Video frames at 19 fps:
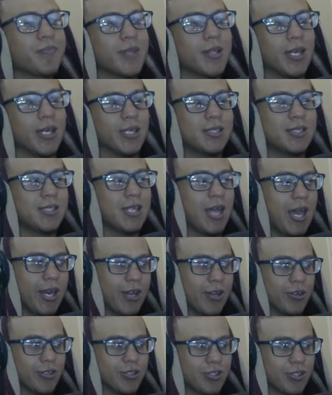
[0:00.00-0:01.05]
like
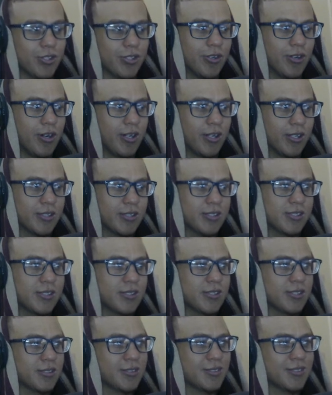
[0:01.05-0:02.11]
standing on two
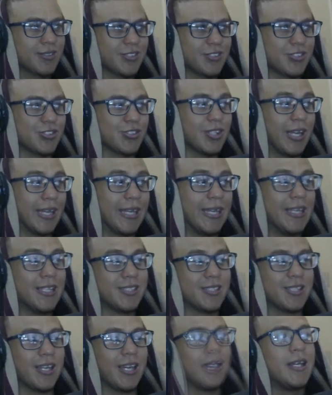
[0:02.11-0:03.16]
rocks. Like,
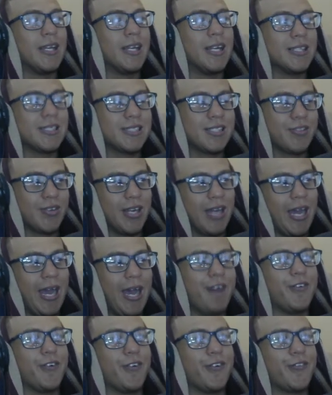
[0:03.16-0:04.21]
he's like, he doesn't even
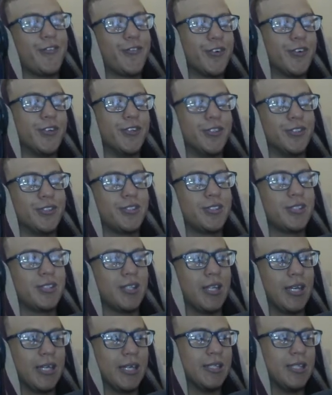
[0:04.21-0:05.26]
have a fruit,
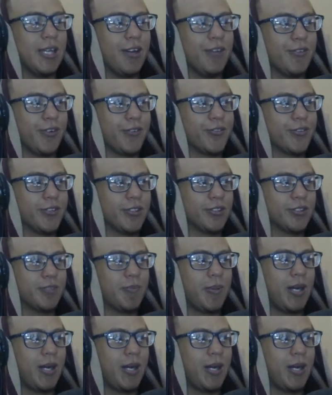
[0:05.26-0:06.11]
like a devil fruit